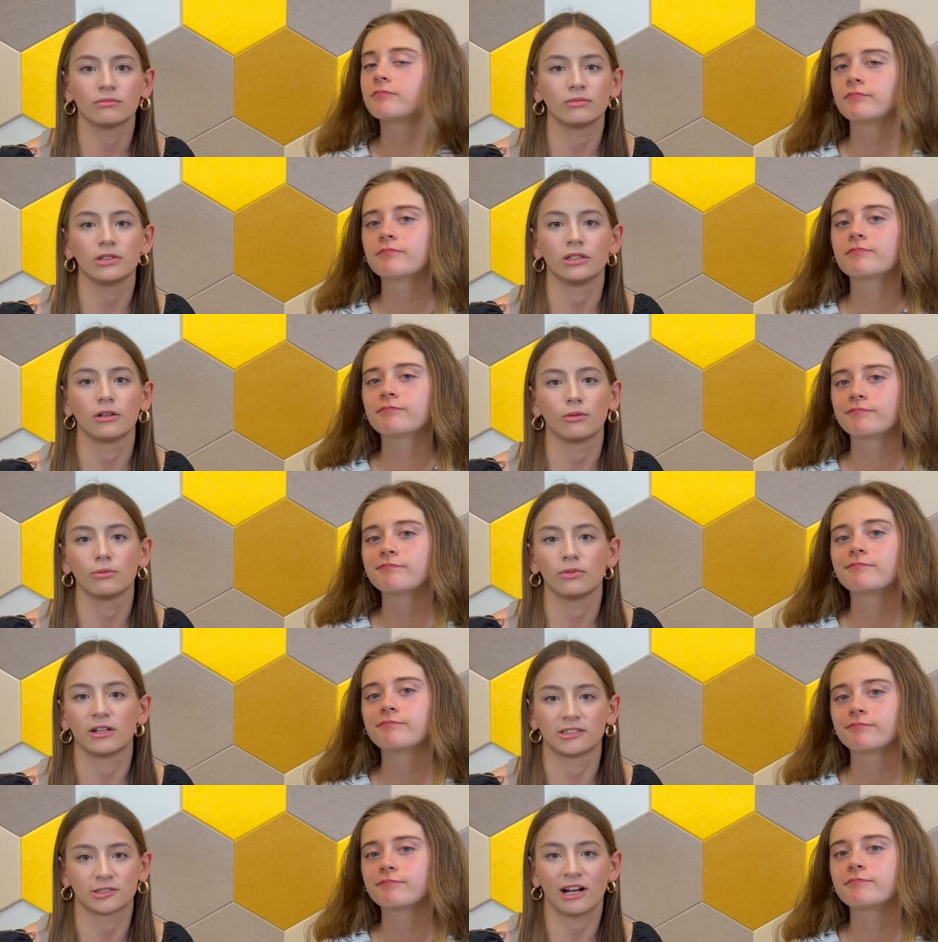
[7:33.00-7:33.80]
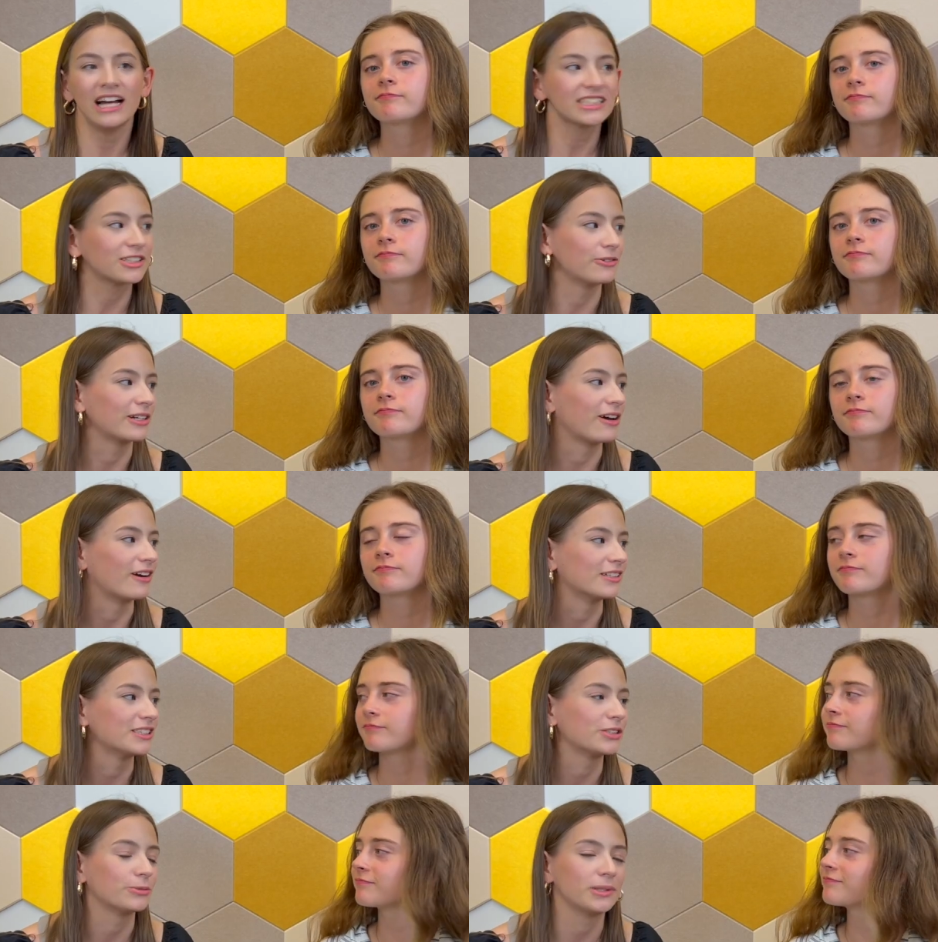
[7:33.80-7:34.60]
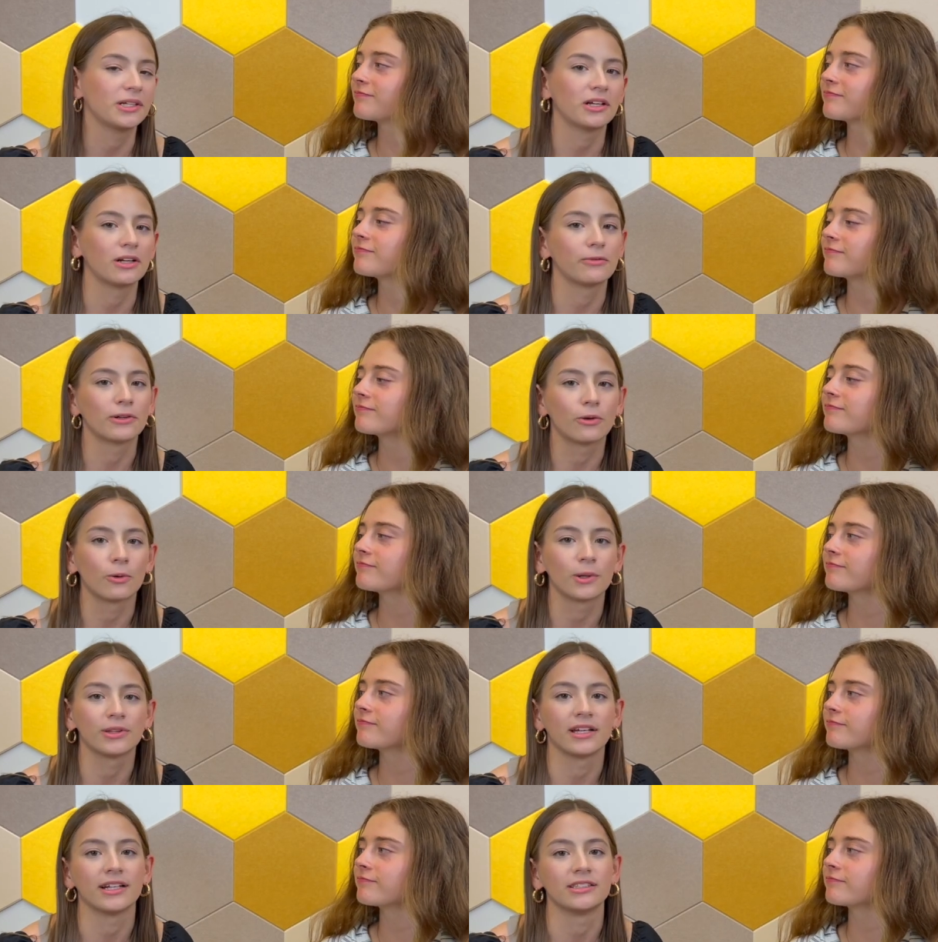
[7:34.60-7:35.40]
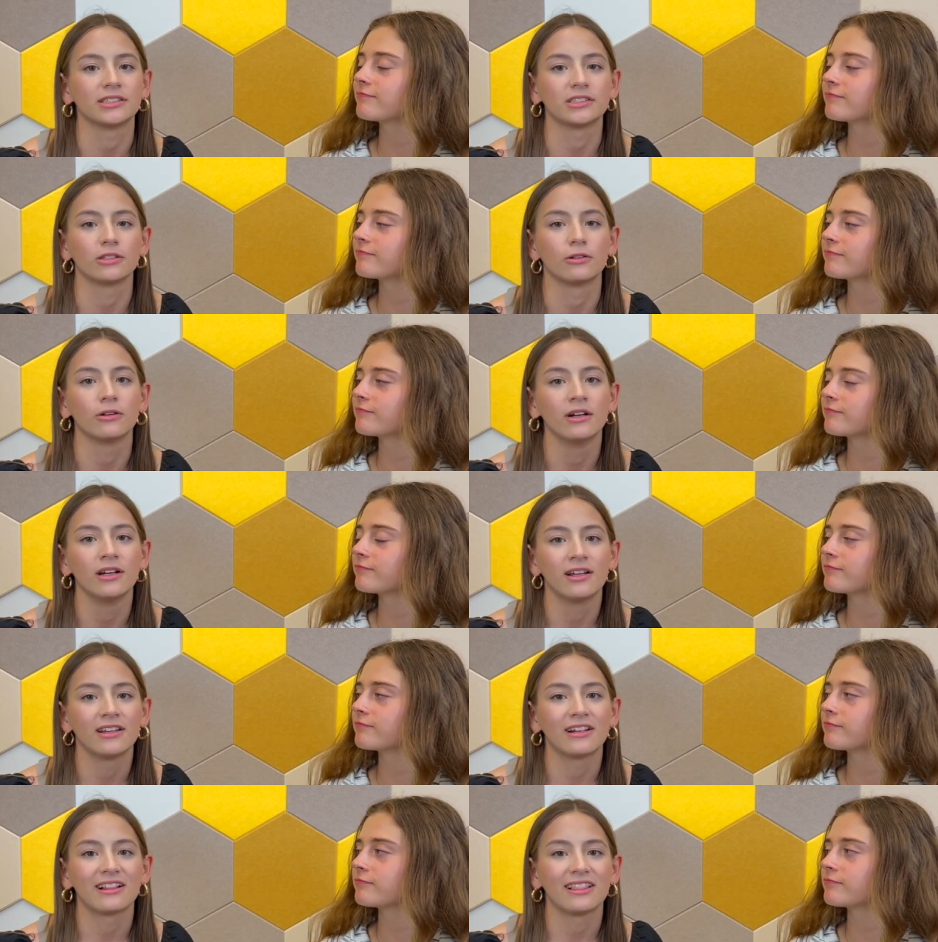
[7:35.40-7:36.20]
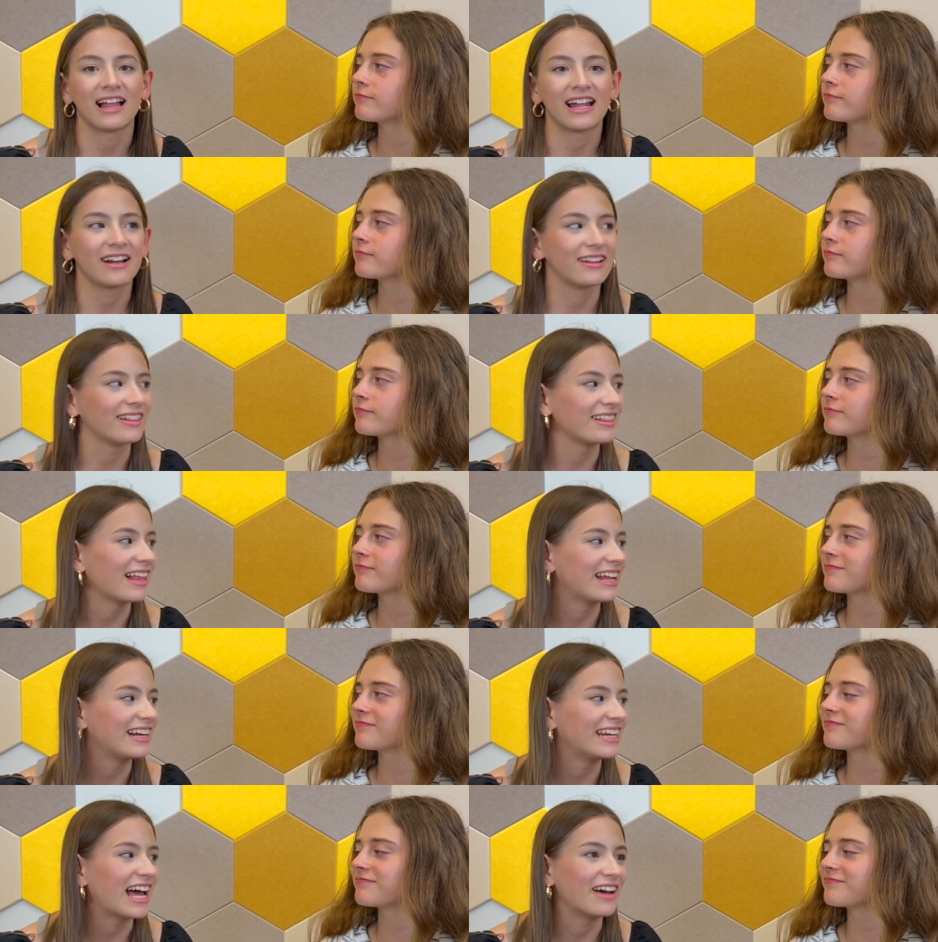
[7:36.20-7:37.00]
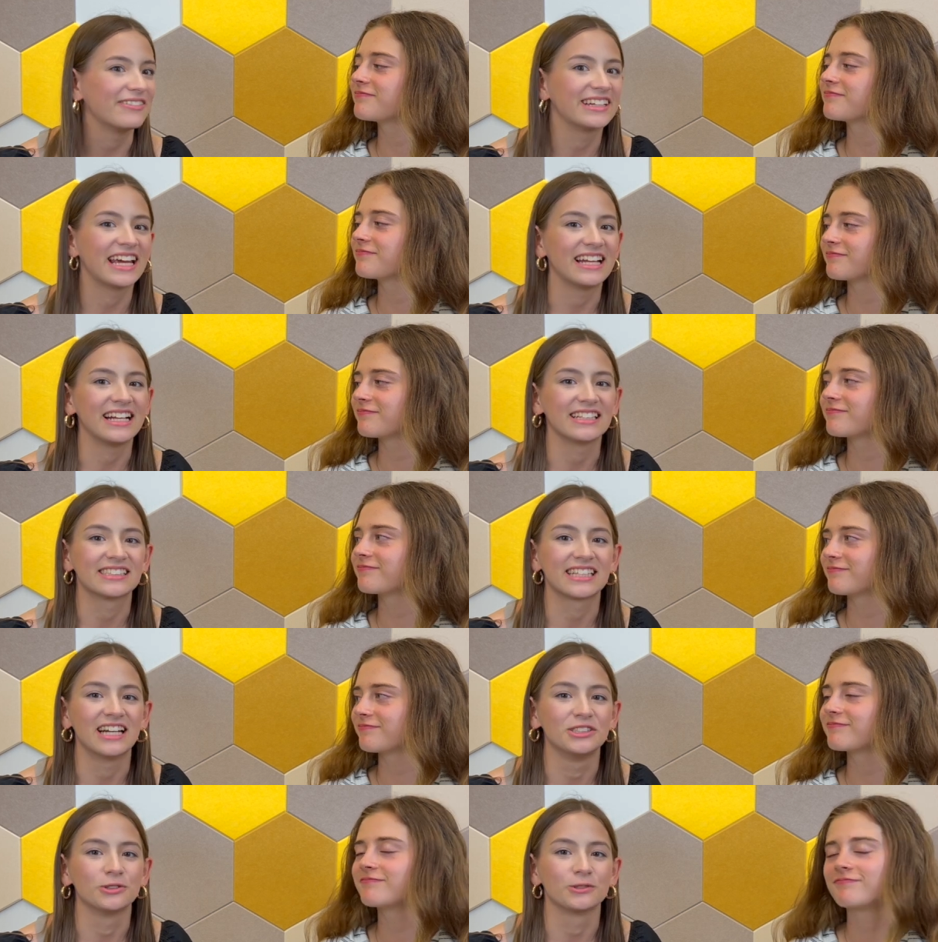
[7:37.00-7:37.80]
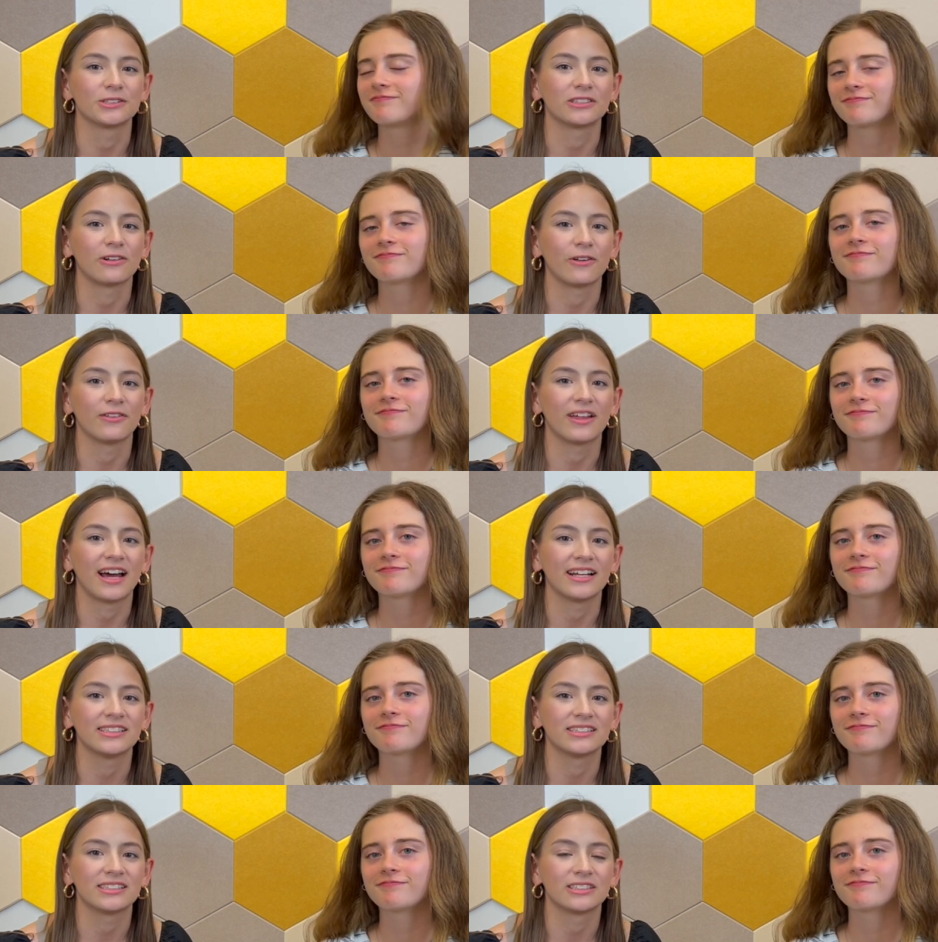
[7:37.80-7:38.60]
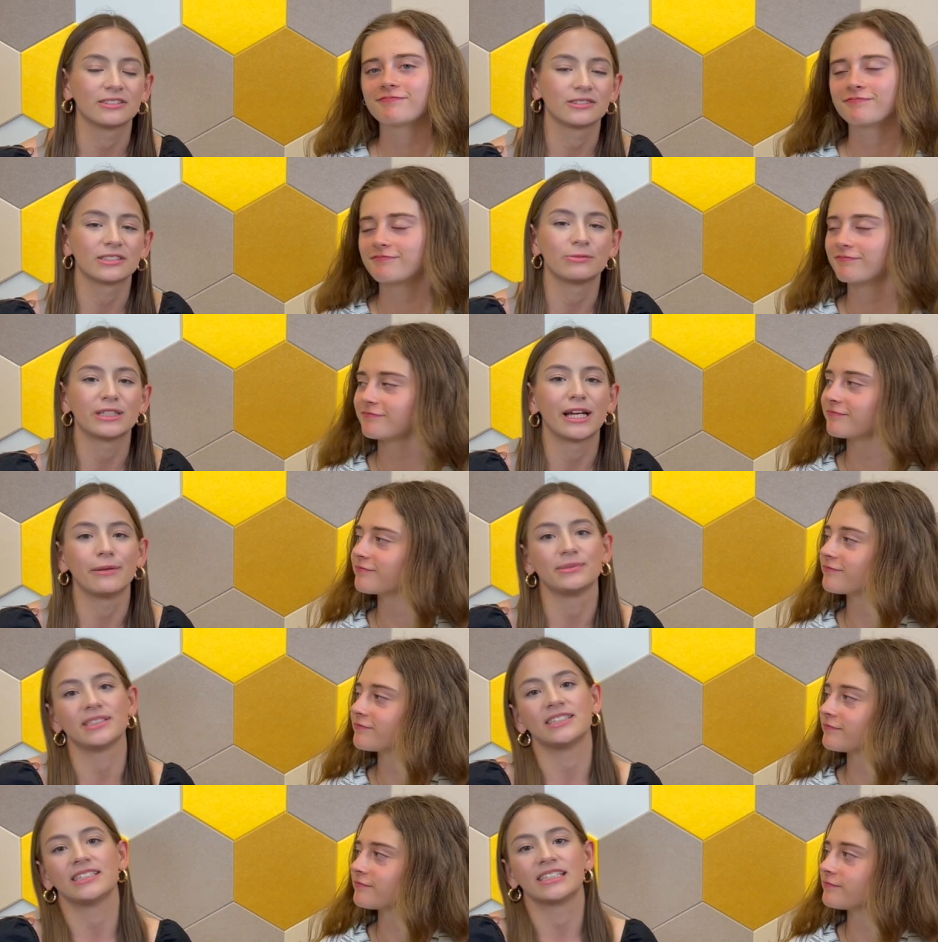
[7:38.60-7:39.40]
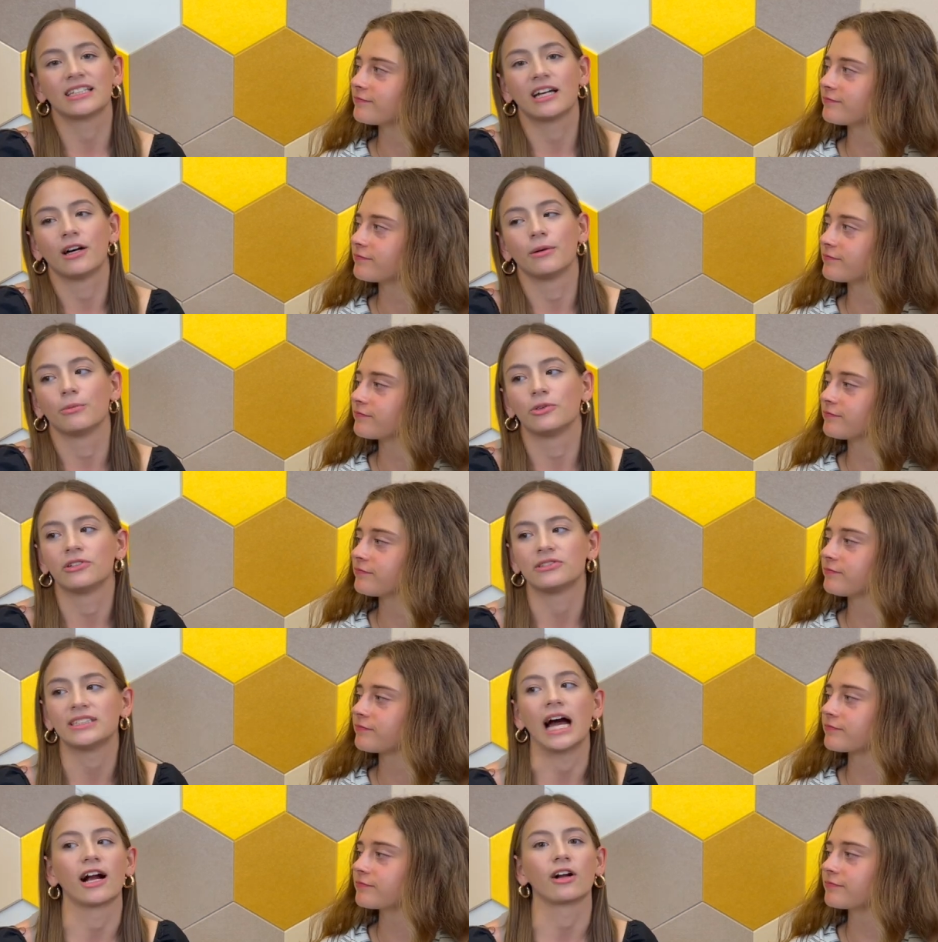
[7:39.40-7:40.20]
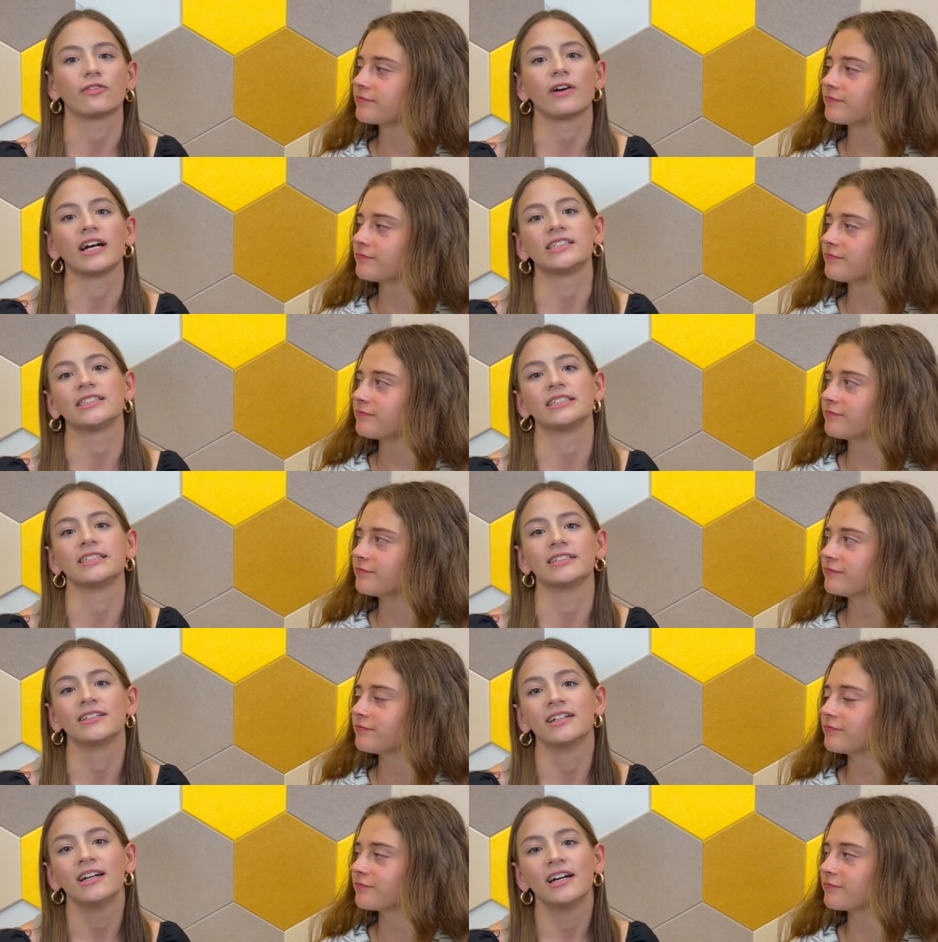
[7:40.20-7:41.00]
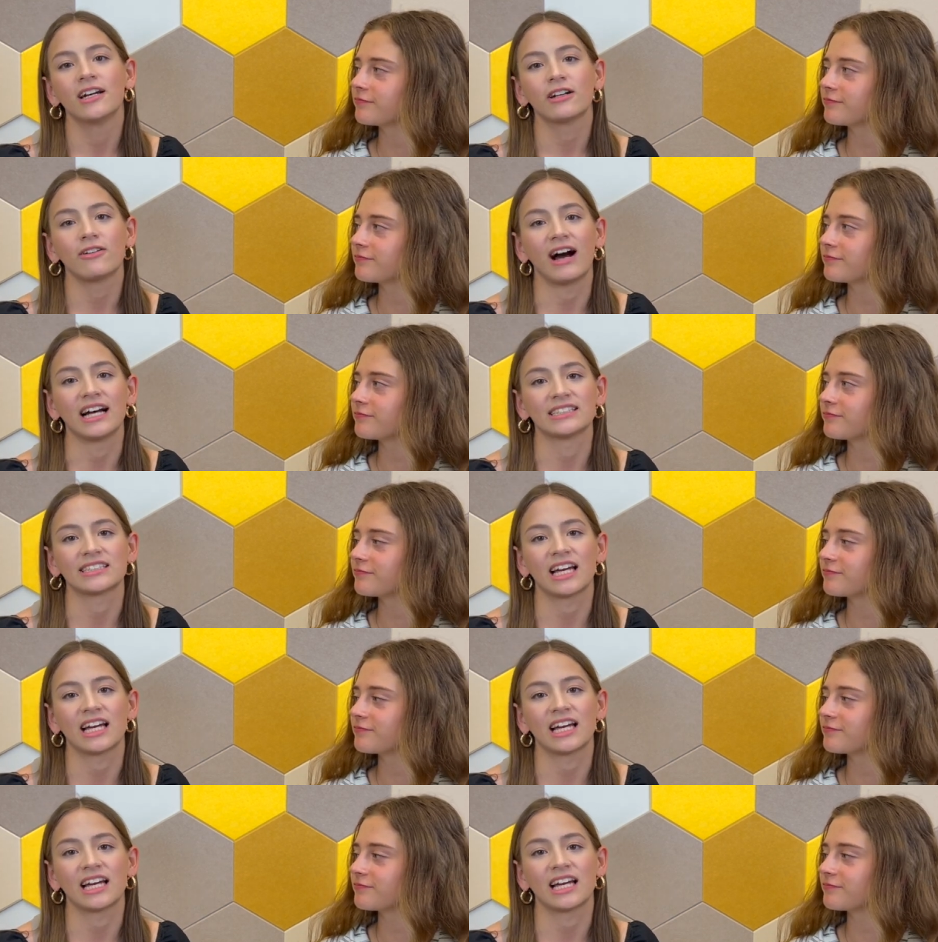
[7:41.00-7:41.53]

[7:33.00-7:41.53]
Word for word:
Speaker 1: you know, there's class going on, so we couldn't record then. So a lot of a lot of navigating schedules and all that. And so sometimes it did come with sacrificing class